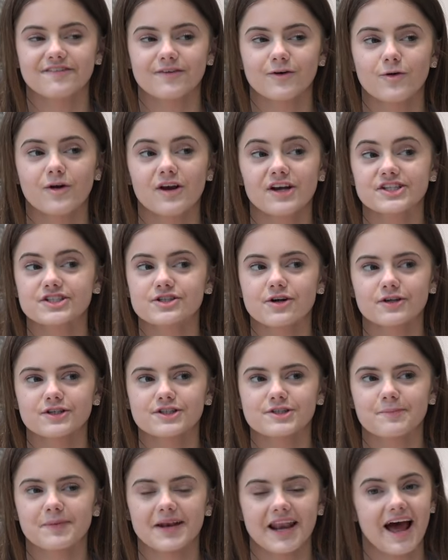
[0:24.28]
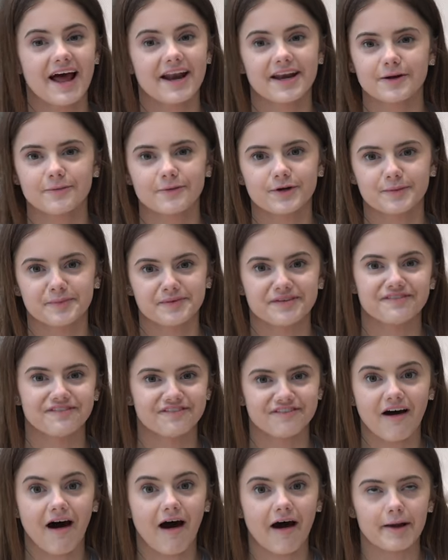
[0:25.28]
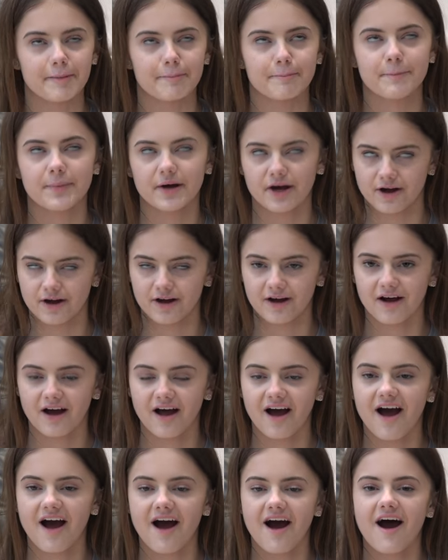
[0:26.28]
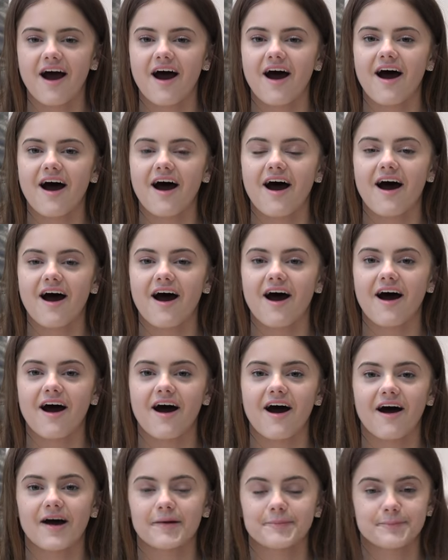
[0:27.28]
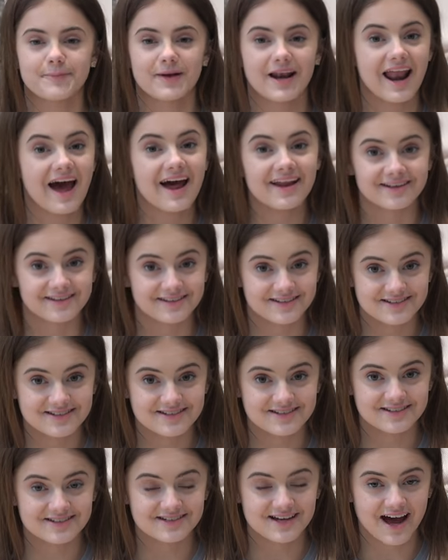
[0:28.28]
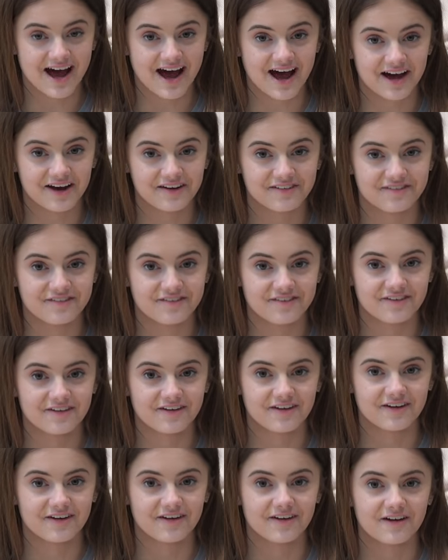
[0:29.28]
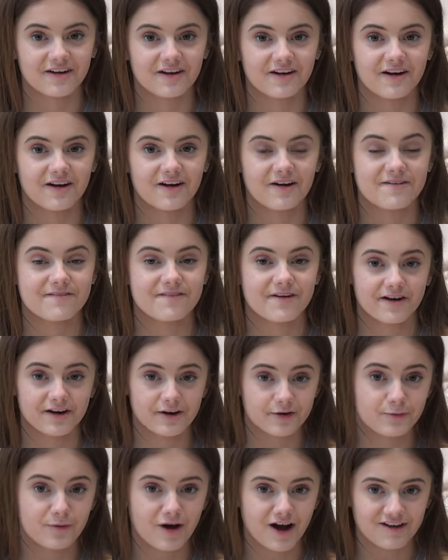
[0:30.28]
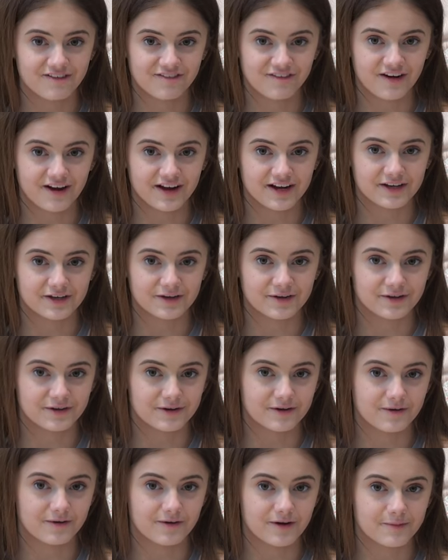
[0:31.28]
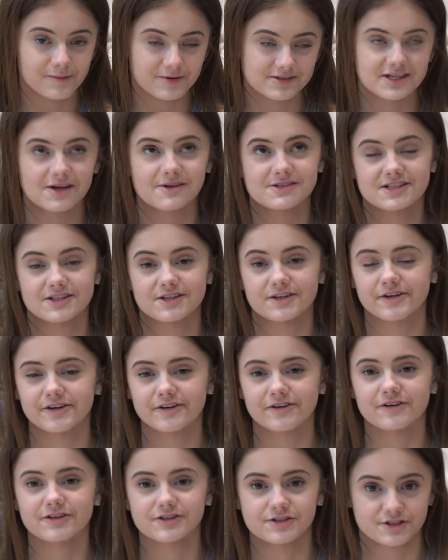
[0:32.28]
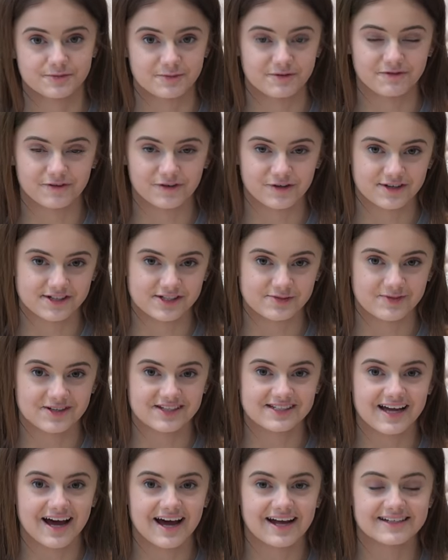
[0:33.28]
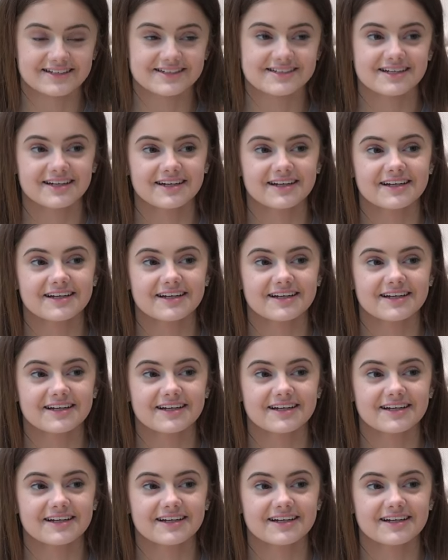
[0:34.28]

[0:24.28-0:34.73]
all had gone to plan, it would have been fine, but I planned to have very good Wi-Fi in New York, because I was in New York just before Christmas, and